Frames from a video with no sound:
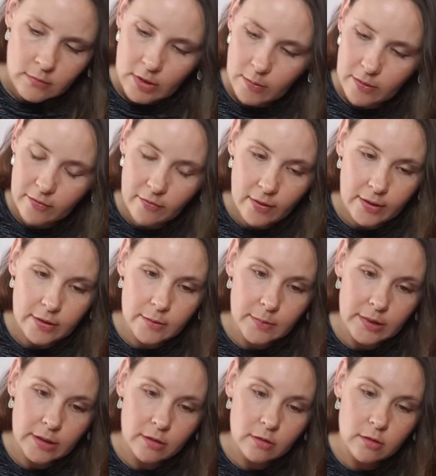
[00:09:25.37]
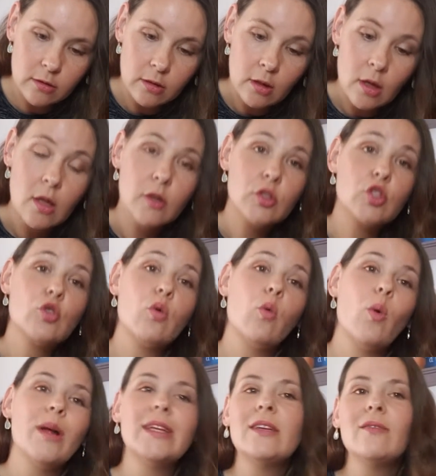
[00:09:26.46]
let me find them here,
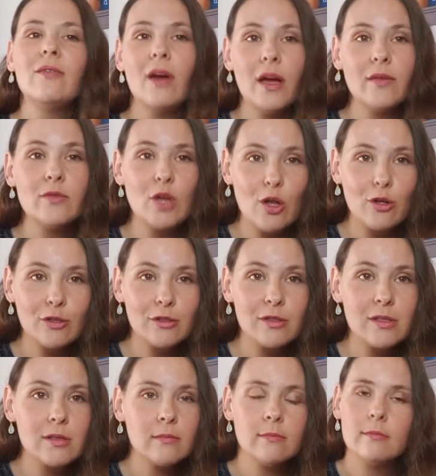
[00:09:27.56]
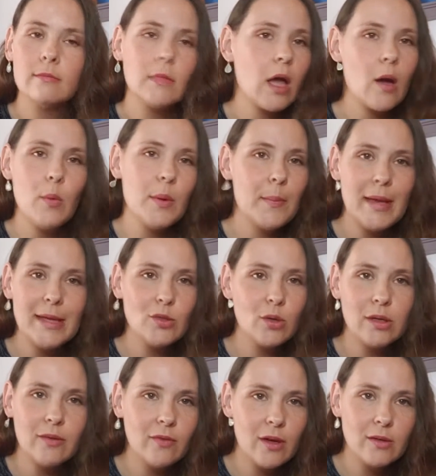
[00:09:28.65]
$25. I wouldn't pay
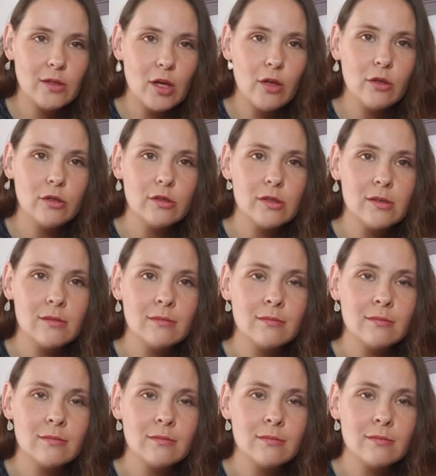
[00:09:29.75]
$25.